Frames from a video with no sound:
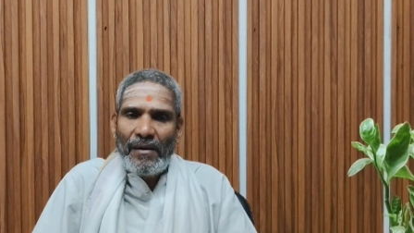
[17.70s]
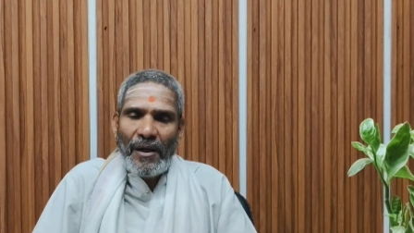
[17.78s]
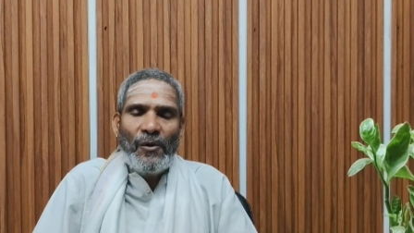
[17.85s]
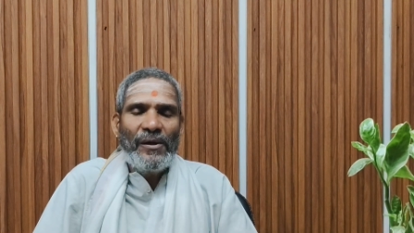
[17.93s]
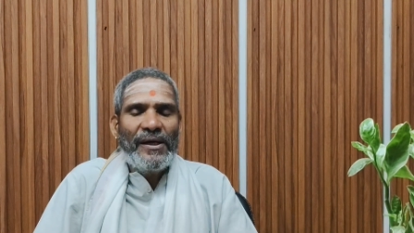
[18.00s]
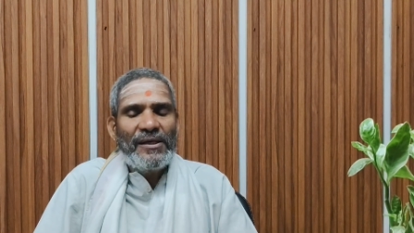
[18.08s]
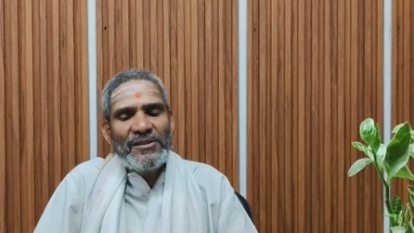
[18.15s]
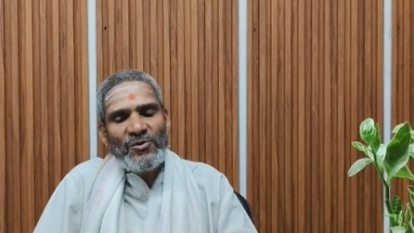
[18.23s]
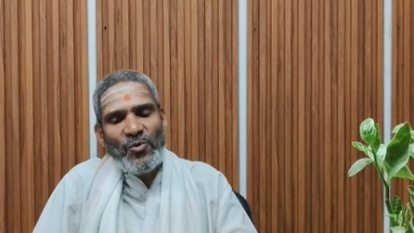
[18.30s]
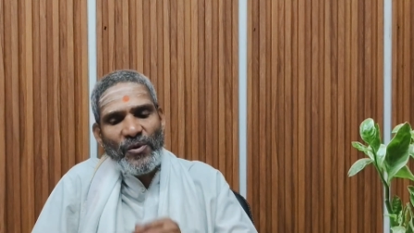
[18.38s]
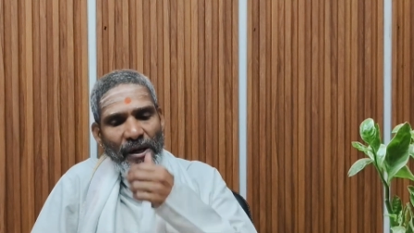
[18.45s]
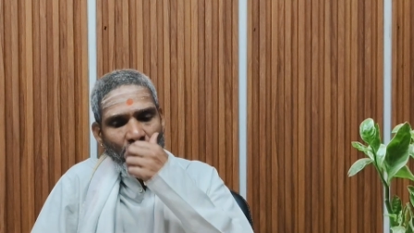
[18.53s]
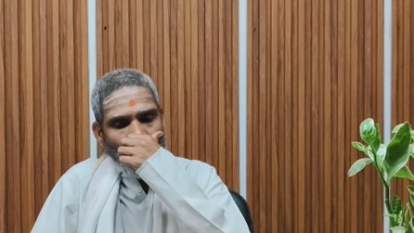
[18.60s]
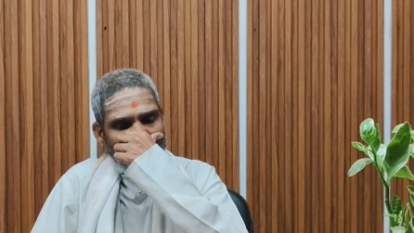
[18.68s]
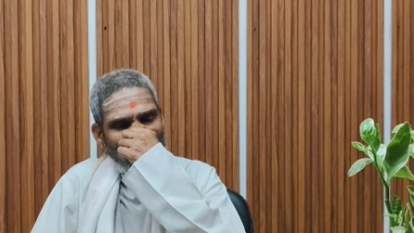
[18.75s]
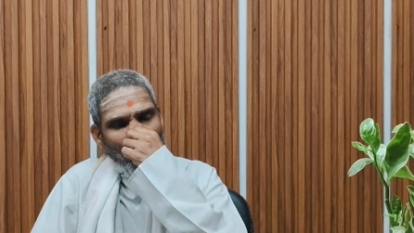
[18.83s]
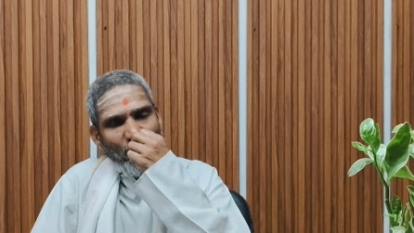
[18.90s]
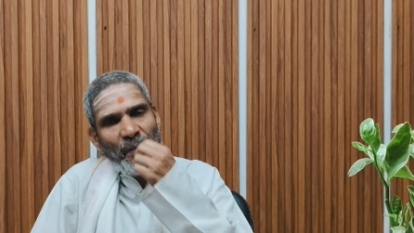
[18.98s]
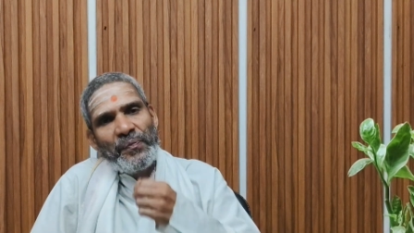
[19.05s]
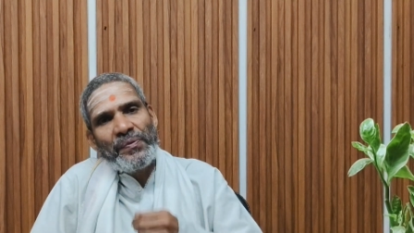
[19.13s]
Now let us look into
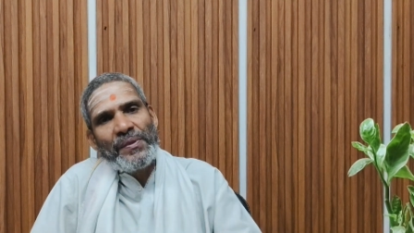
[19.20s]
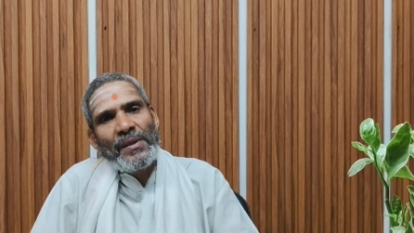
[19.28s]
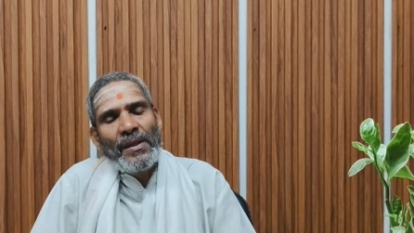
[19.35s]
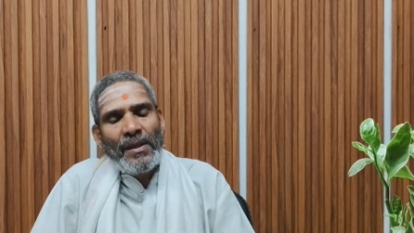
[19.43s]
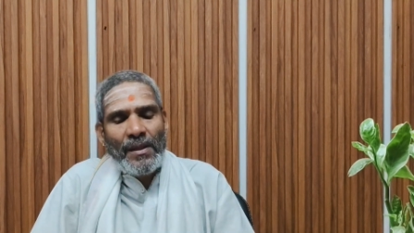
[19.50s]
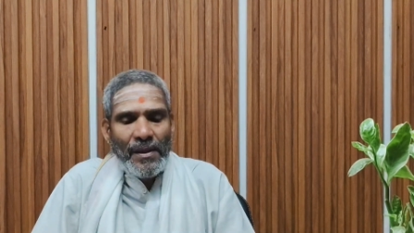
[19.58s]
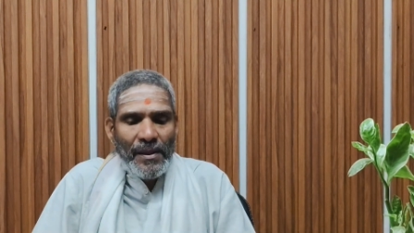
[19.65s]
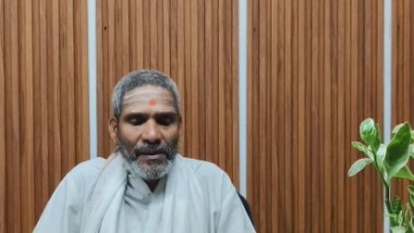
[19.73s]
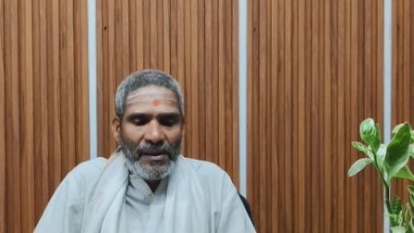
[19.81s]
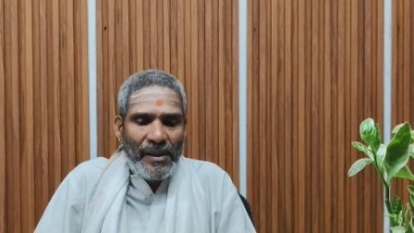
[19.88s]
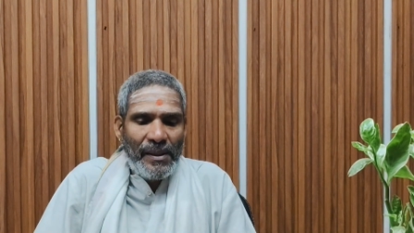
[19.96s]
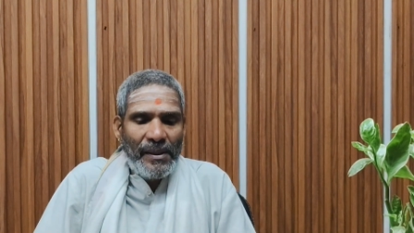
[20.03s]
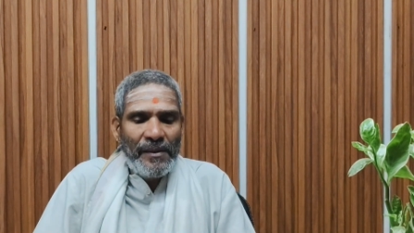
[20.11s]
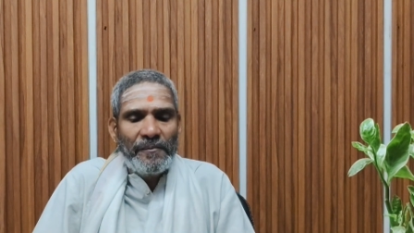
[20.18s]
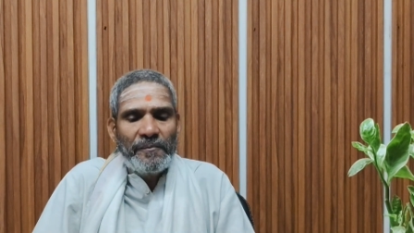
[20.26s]
the